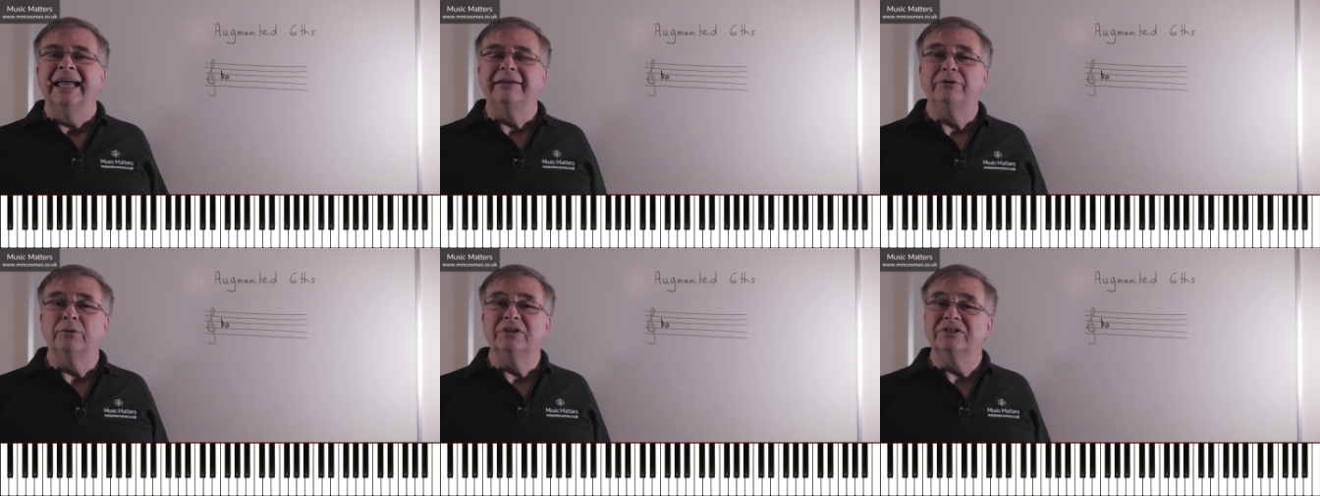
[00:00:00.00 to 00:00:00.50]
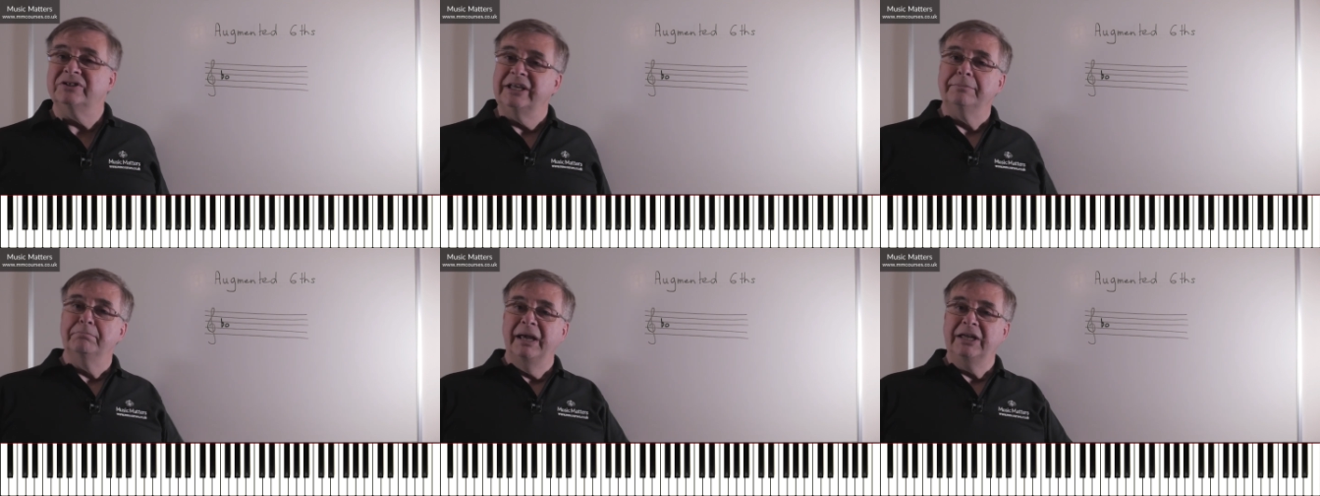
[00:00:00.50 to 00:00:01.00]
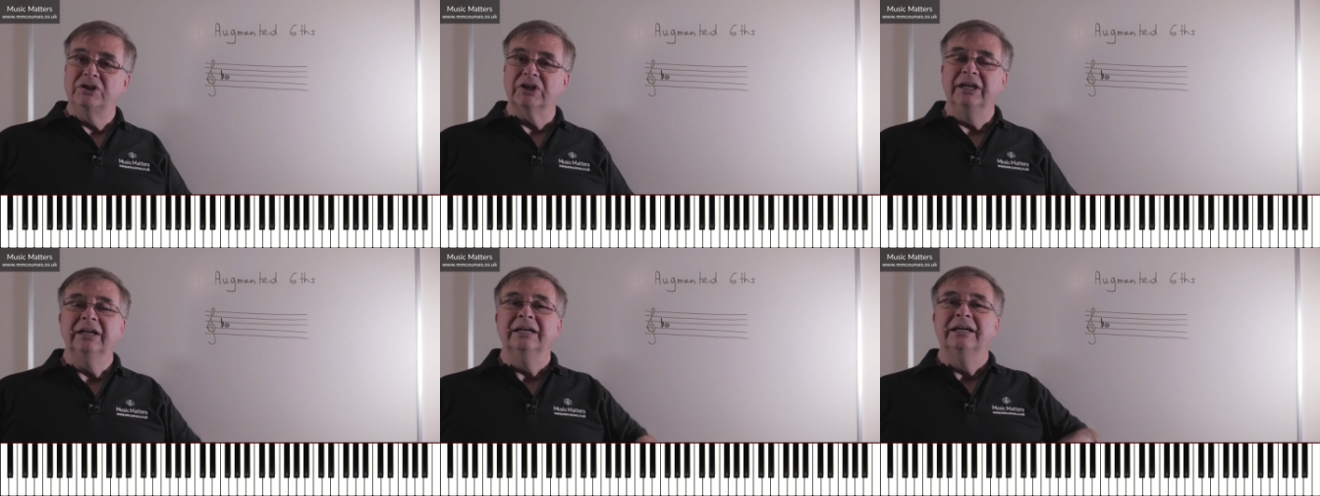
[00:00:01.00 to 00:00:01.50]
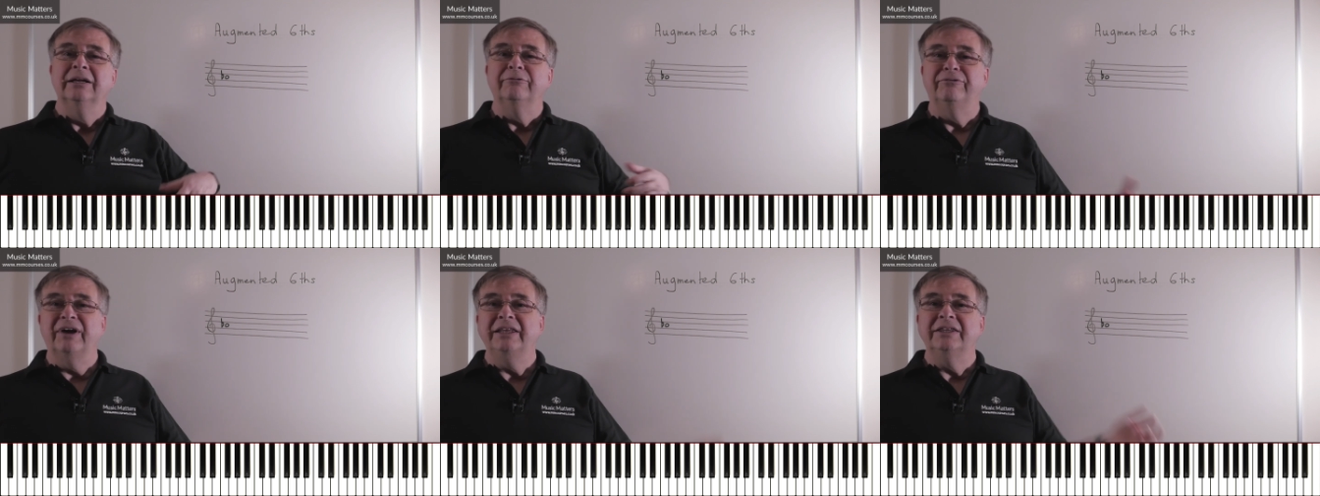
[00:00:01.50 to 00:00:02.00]
If you're in C major,
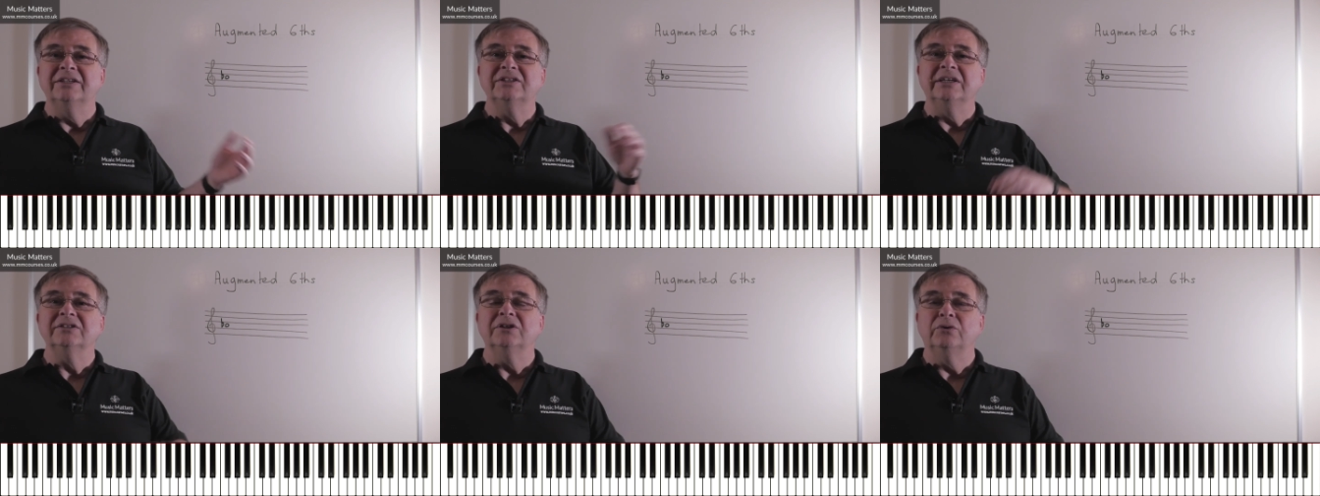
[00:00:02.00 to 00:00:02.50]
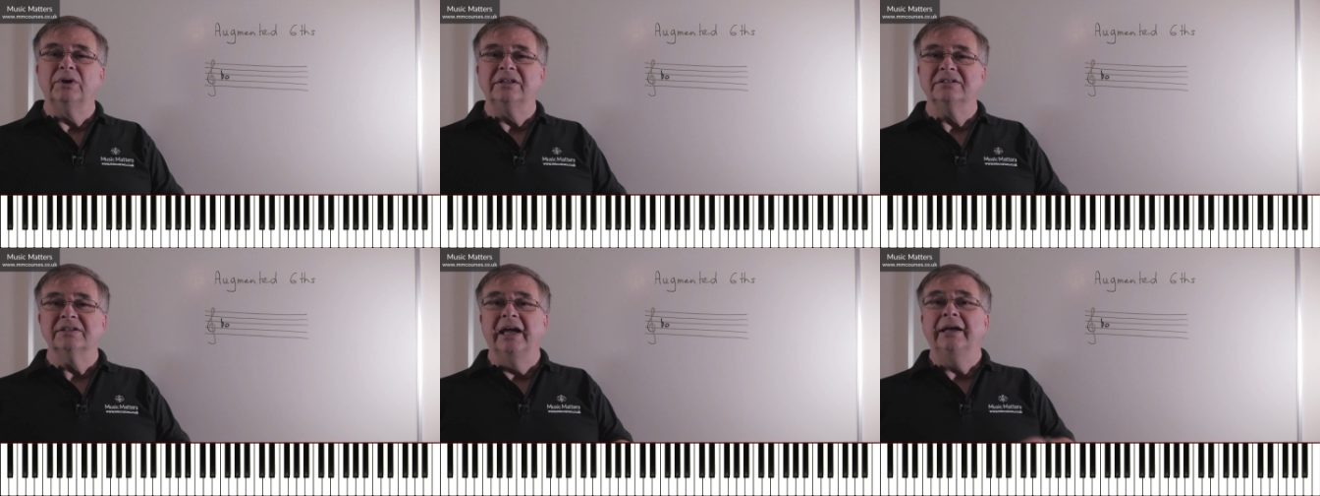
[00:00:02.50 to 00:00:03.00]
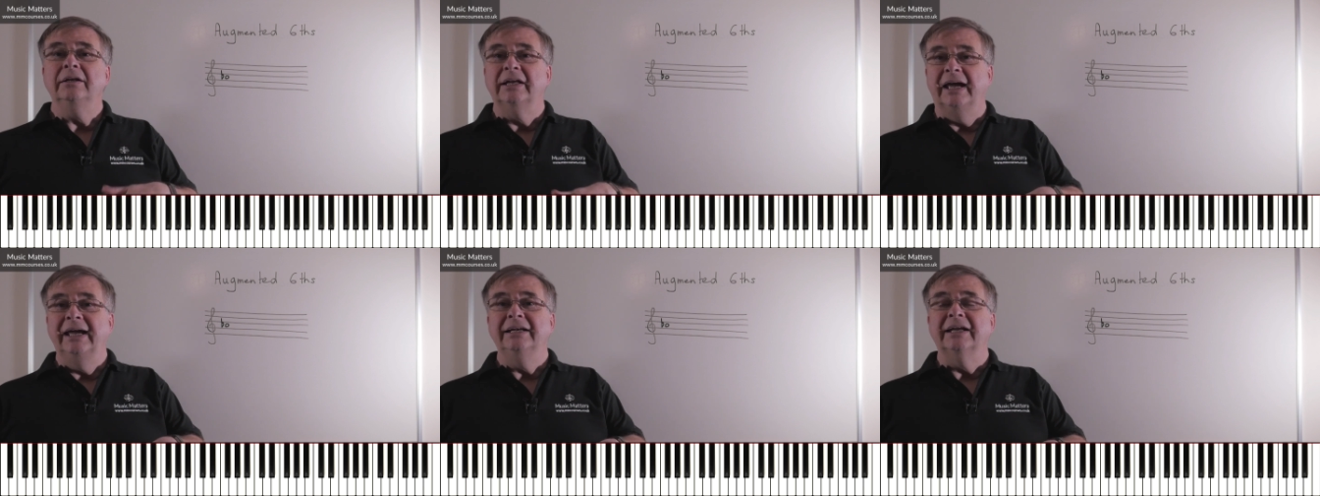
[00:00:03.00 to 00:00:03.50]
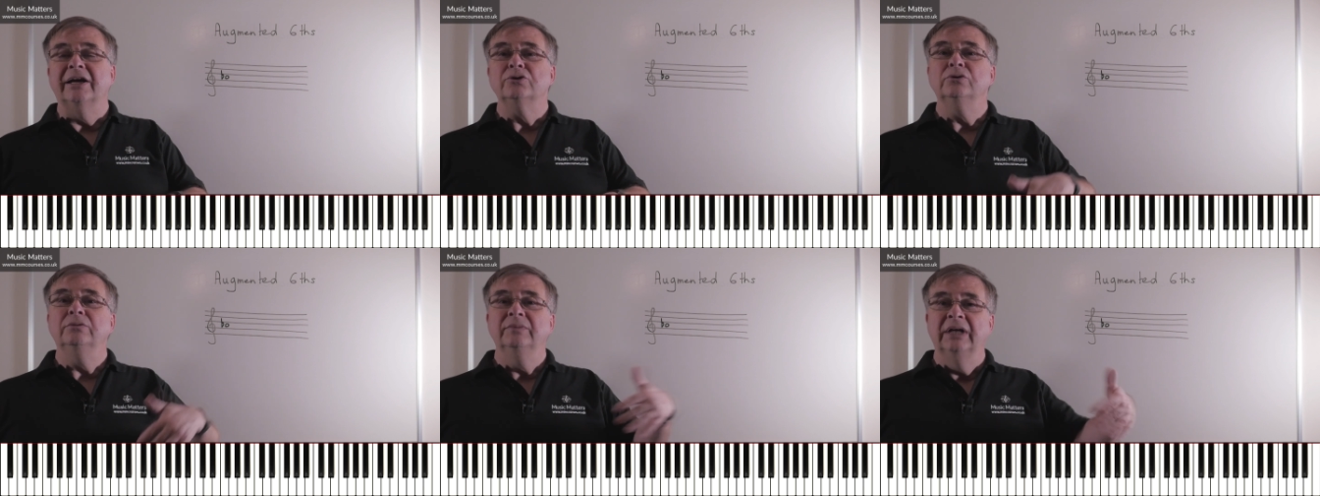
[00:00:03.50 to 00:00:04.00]
find the sixth degree of the scale, A
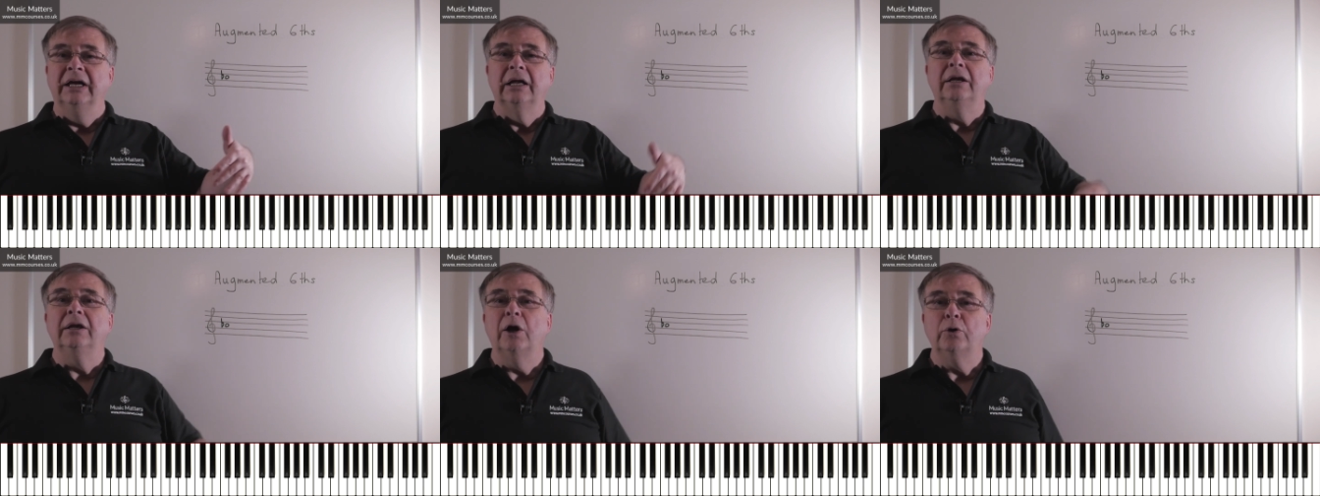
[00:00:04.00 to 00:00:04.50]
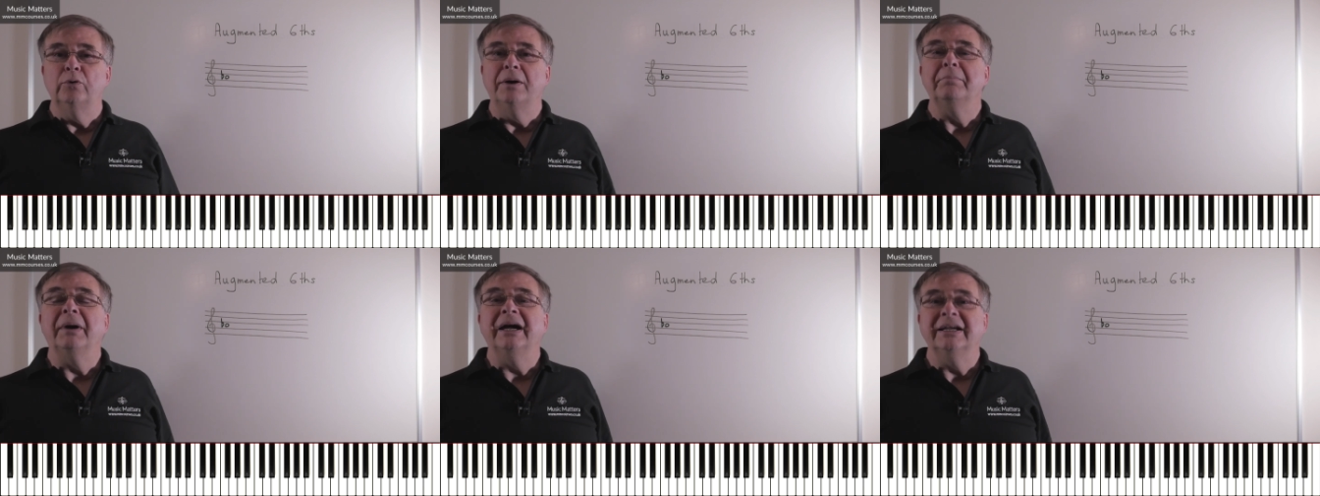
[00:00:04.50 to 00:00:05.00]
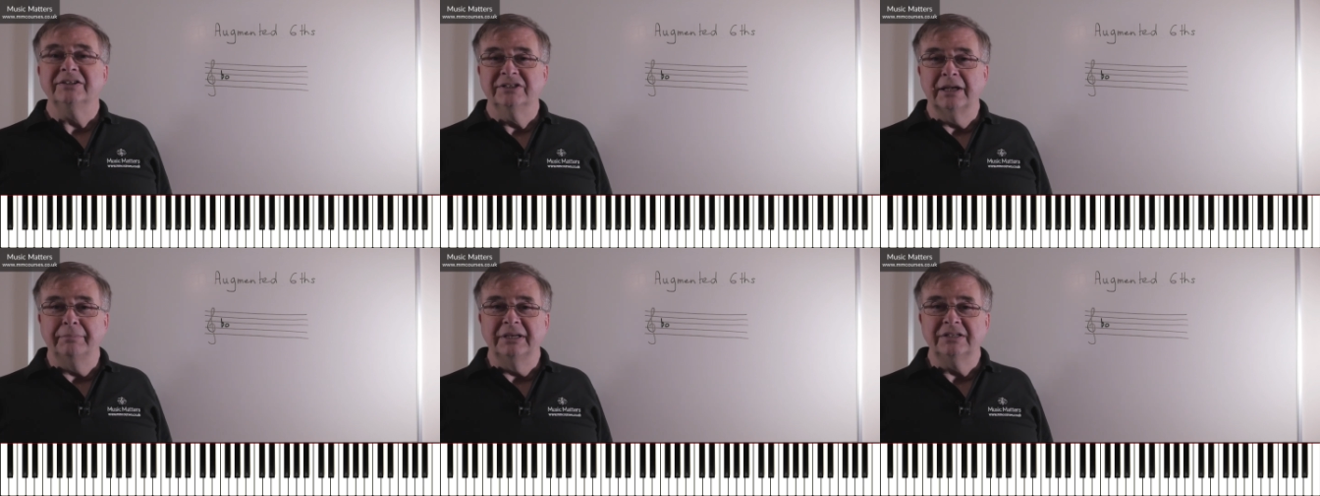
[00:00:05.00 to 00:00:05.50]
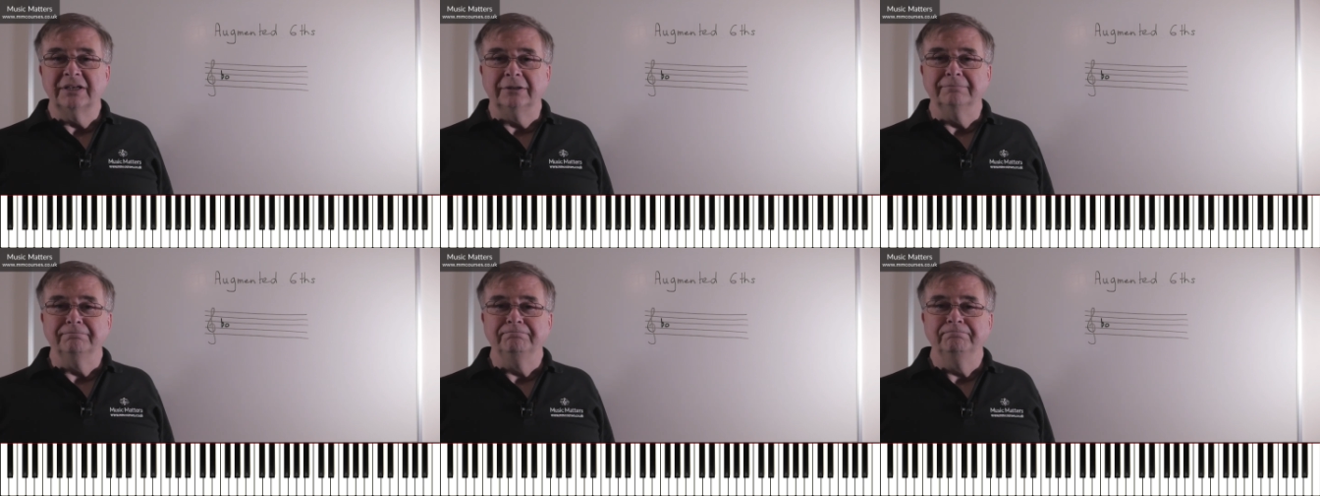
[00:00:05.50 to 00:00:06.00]
natural, lower it by a semitone.